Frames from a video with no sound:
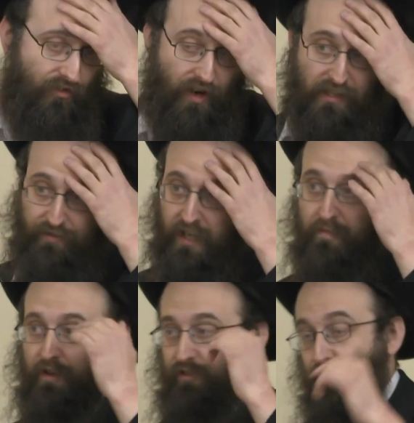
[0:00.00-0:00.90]
tried to find a
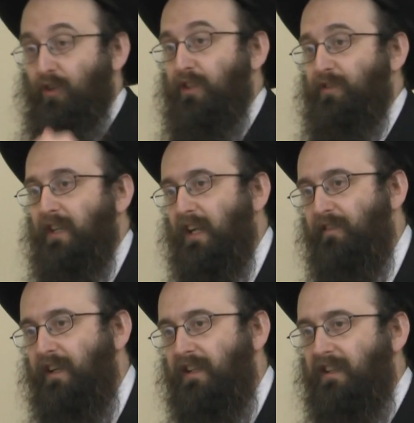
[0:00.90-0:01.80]
bunch of kulos for an
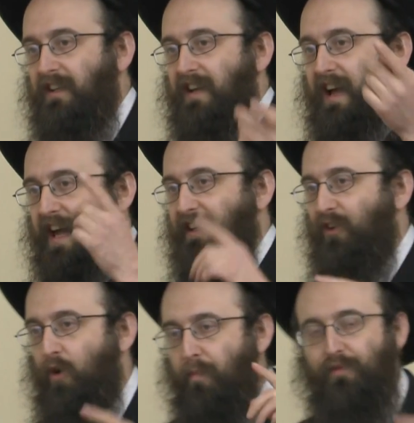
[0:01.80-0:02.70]
elevator, and he
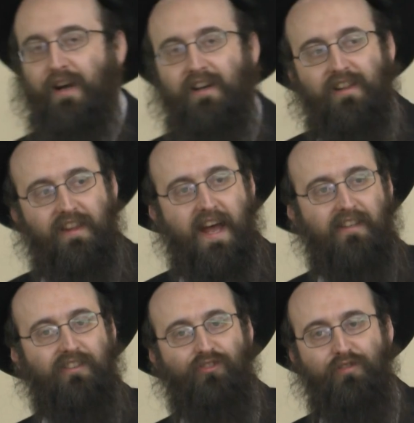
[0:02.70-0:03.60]
incorporated in
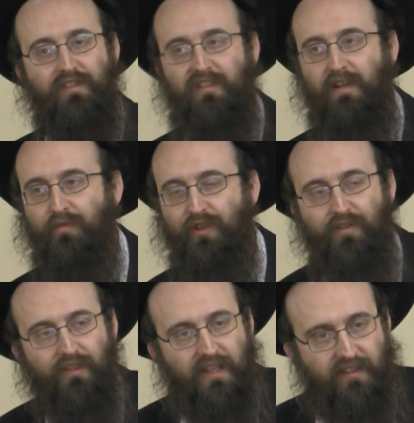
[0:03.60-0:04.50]
that the Tshuvas Chasam
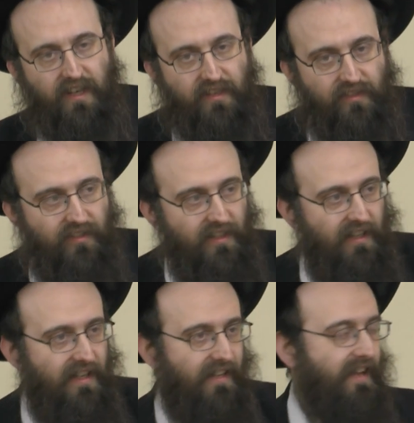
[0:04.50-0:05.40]
sefer that says
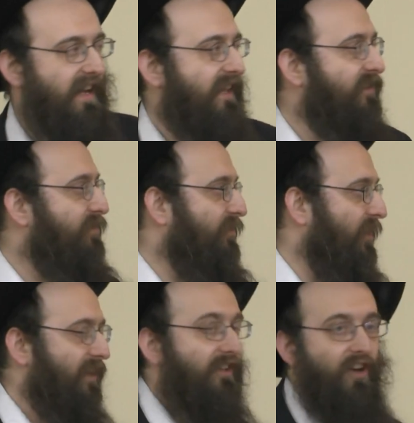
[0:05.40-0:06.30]
that
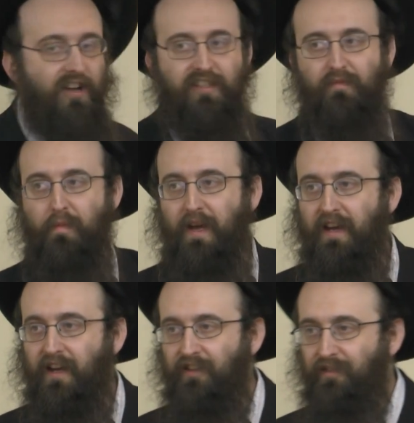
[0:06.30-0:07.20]
hanisoy and yosim
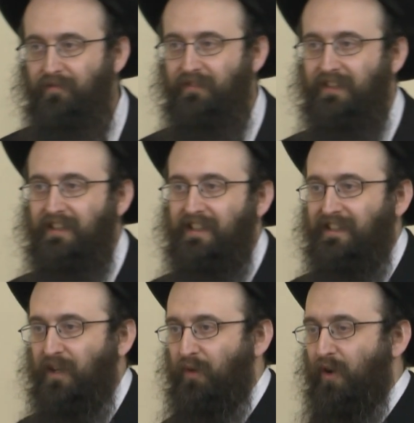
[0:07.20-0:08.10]
imei edim,
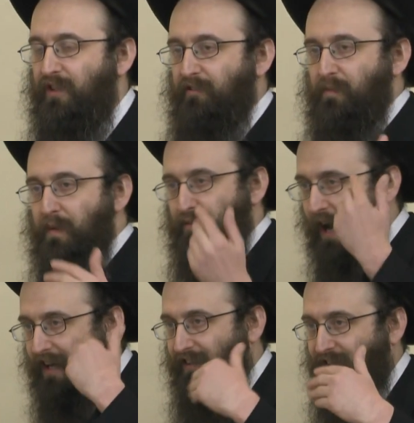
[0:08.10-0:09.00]
that we always have to be
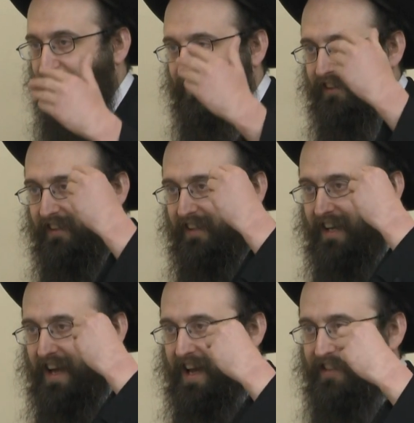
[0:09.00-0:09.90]
practical
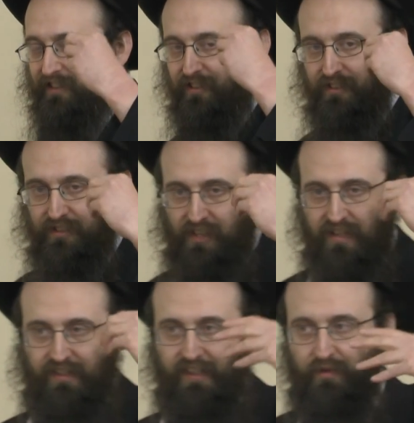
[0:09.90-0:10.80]
and
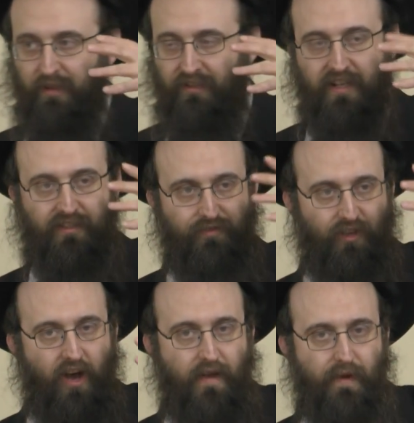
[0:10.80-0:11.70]
test things with a test of
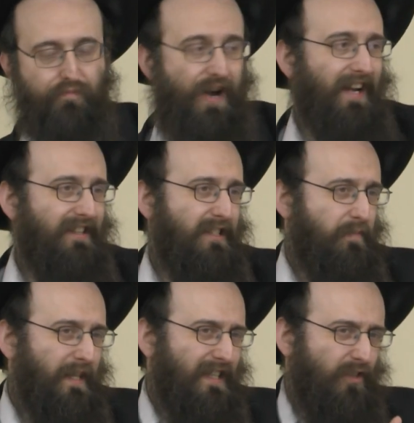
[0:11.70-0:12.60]
time. And practically
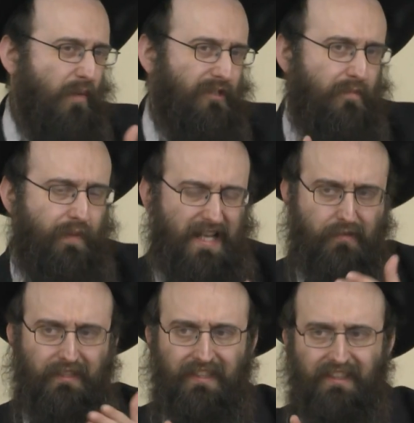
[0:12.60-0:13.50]
speaking, it's almost
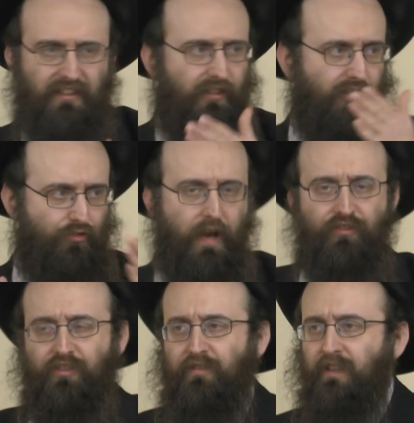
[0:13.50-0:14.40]
impossible to lead to a
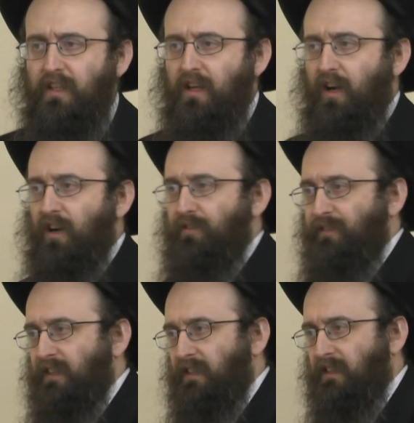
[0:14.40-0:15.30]
situation
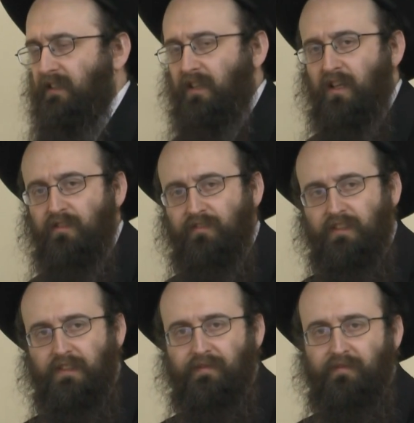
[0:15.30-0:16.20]
of
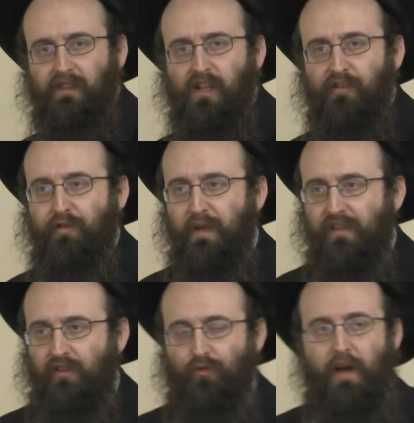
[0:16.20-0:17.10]
a
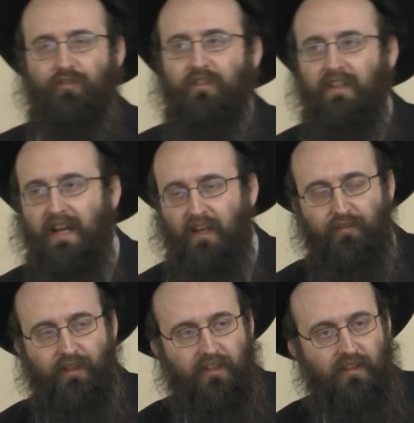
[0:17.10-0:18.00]
forbidden situation in the
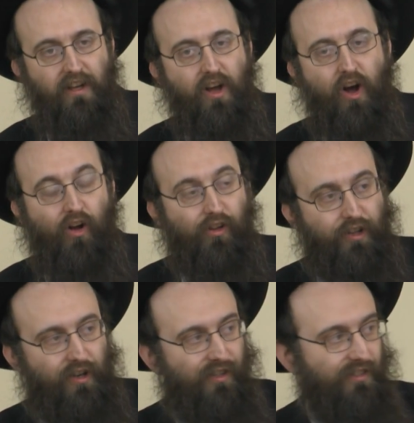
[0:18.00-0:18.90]
elevator.
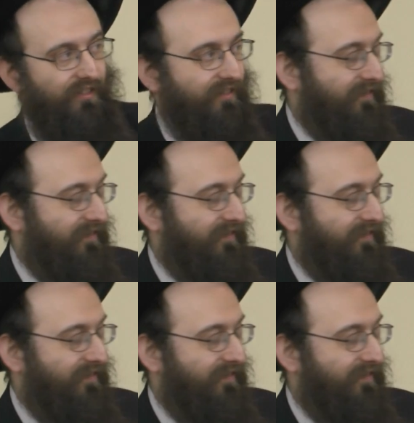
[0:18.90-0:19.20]
Although